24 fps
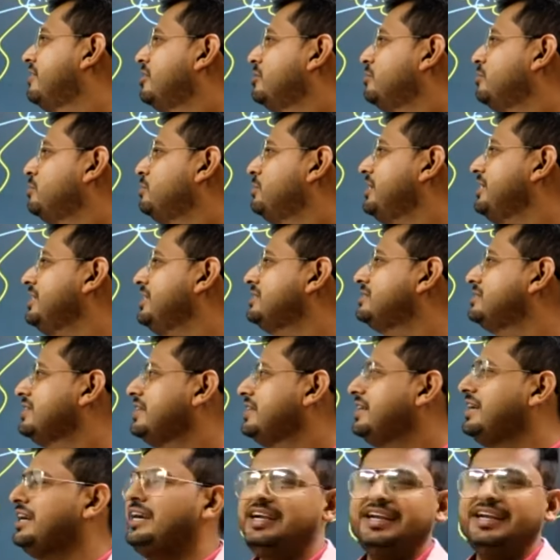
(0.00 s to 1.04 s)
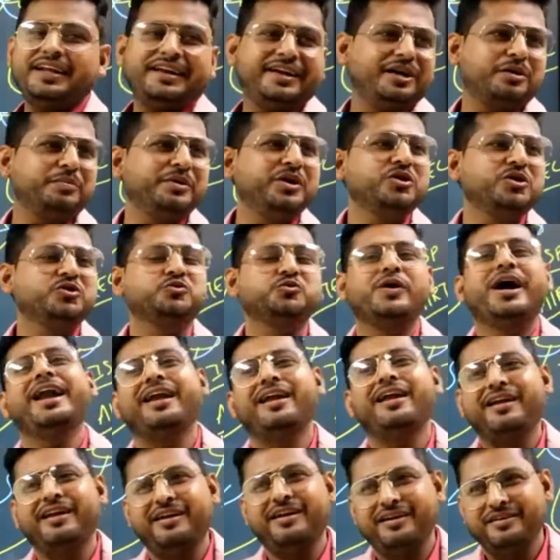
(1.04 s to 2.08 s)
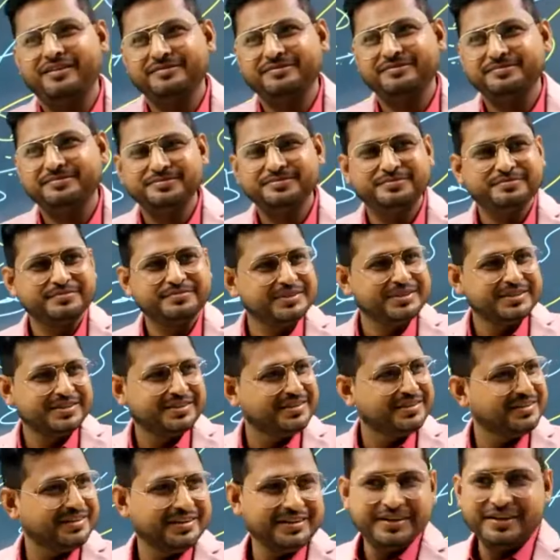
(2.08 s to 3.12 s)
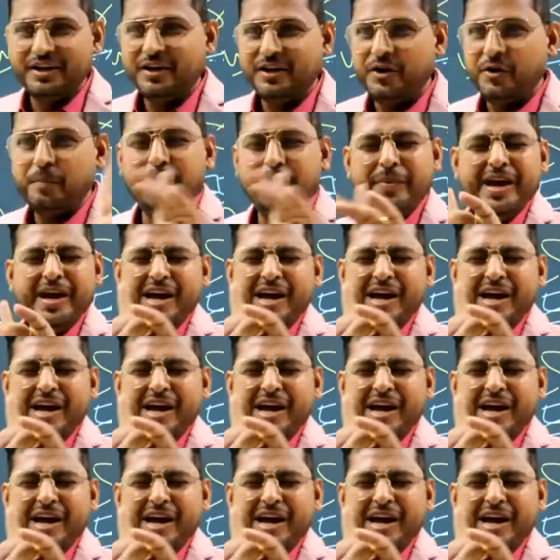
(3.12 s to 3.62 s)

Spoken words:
Means internet means WAN. MAN